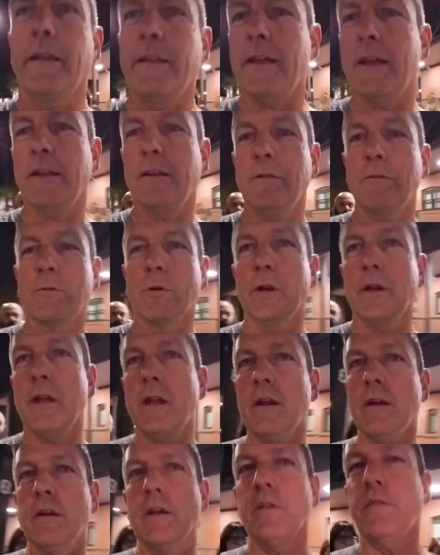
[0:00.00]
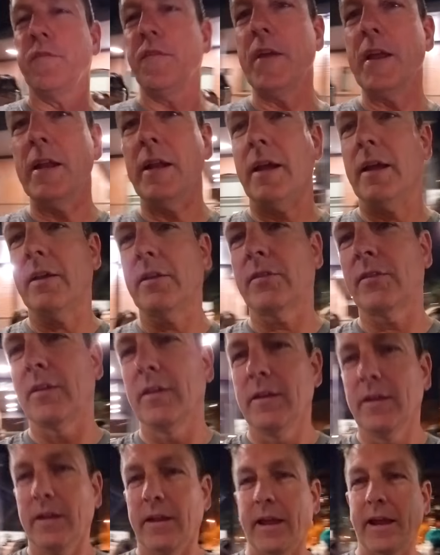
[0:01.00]
And then we're here in Phoenix,
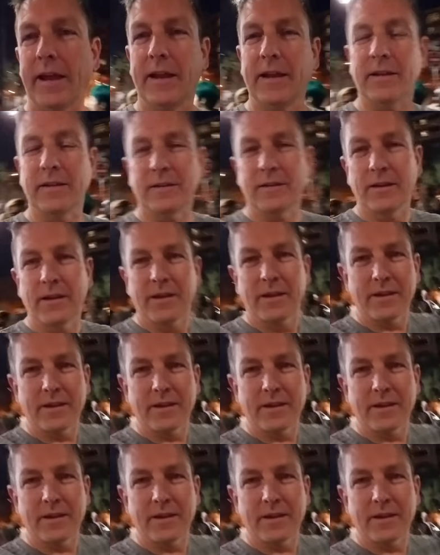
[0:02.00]
and oh,